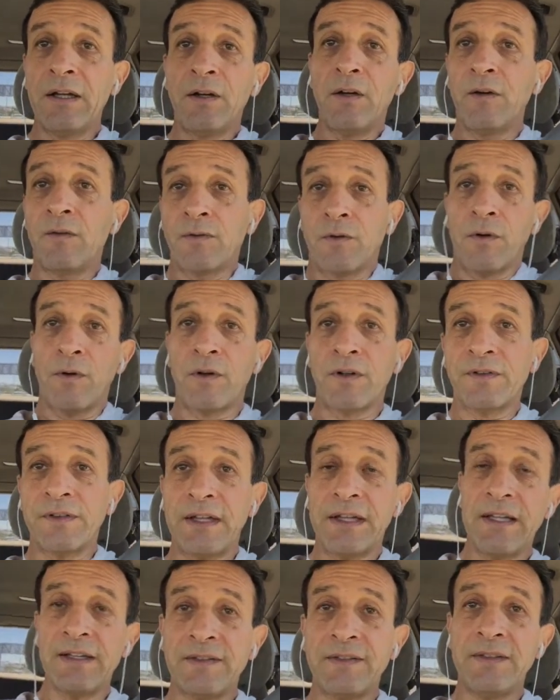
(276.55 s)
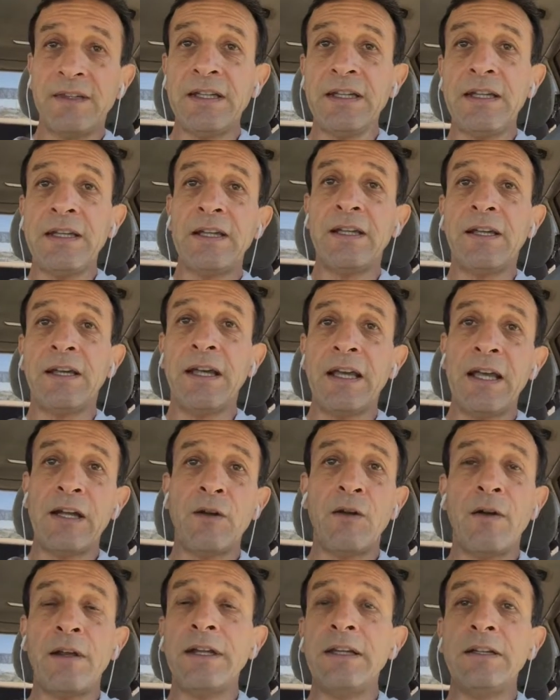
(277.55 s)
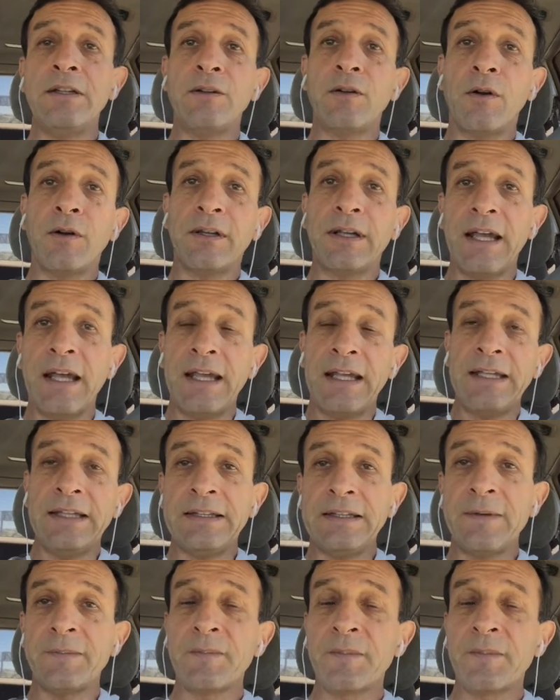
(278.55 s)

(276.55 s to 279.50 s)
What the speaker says: of course, LSD, heroin, cocaine,